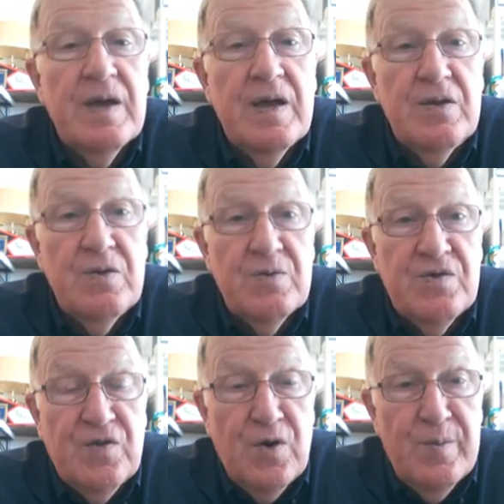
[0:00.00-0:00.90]
and you were
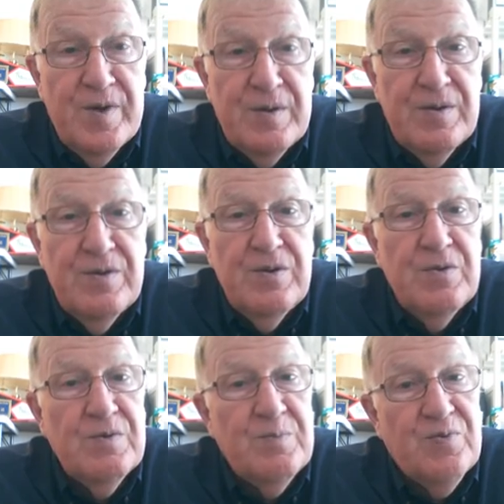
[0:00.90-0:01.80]
German,
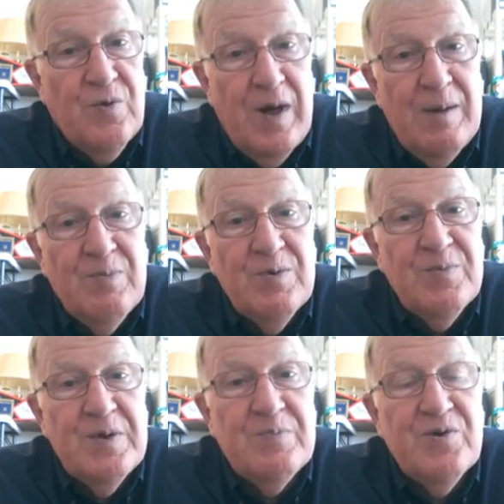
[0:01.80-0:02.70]
you would
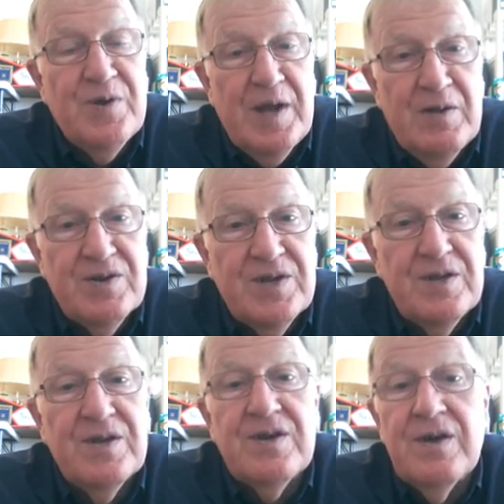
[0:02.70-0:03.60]
probably pronounce
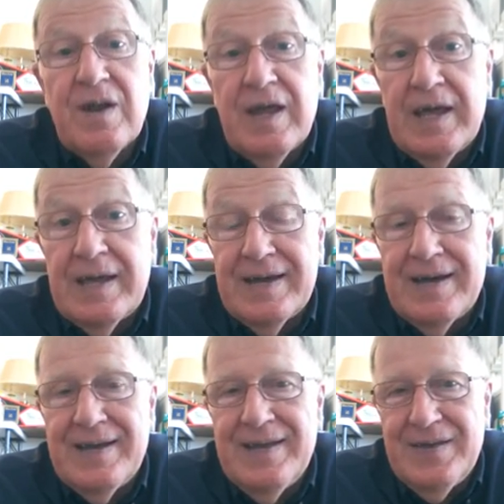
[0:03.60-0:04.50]
it
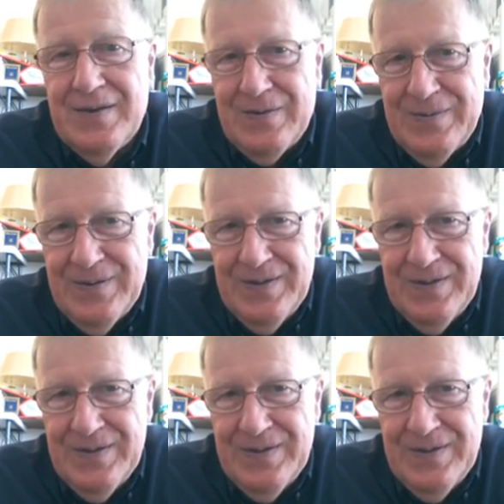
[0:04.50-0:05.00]
Kollega Hill.